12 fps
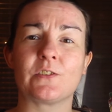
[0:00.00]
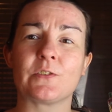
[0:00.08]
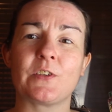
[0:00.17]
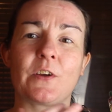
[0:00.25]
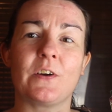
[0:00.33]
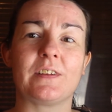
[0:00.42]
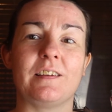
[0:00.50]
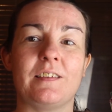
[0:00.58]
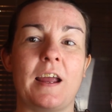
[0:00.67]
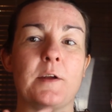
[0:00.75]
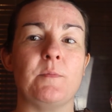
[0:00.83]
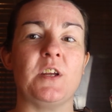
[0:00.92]
it's also got the
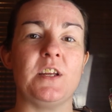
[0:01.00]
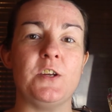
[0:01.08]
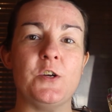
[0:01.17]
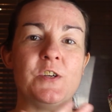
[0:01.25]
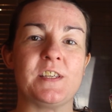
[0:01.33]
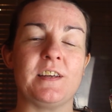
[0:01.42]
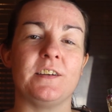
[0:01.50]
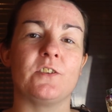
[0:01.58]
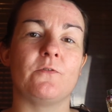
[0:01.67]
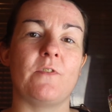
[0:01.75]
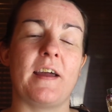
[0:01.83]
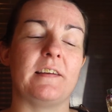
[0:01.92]
same user
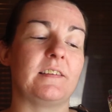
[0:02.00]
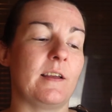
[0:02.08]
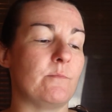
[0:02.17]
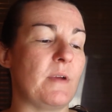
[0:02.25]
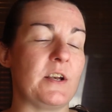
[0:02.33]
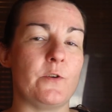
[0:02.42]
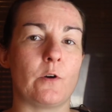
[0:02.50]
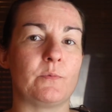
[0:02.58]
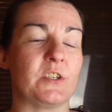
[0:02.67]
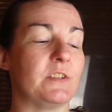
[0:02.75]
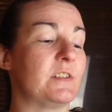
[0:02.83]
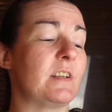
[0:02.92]
interface and menu
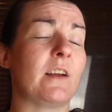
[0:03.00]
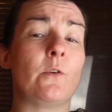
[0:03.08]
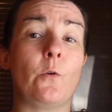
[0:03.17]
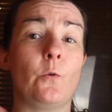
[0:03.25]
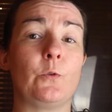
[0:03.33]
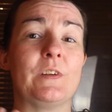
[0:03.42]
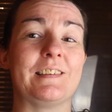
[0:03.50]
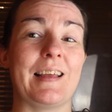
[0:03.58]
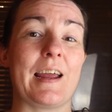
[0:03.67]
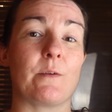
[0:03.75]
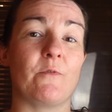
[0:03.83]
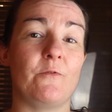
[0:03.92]
options and all the same